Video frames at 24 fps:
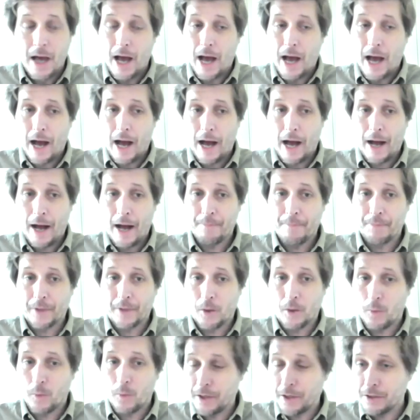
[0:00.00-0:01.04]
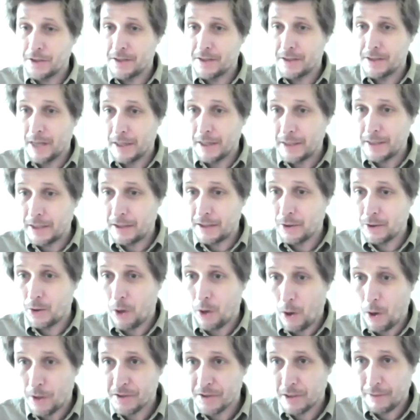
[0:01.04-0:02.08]
we're going to study the
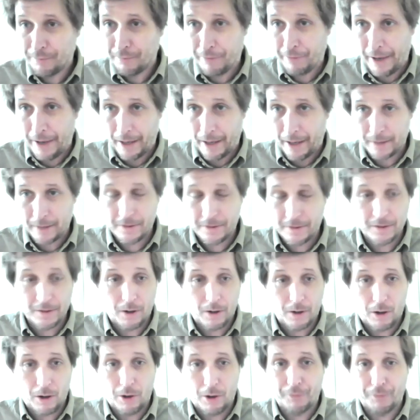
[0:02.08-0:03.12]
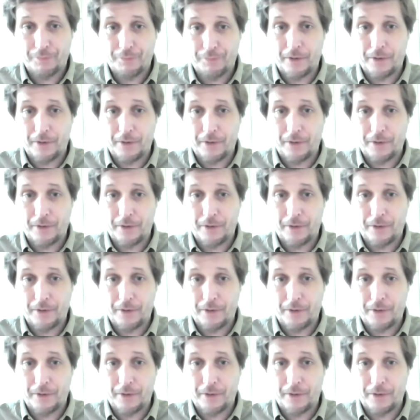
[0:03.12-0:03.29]
causal effects of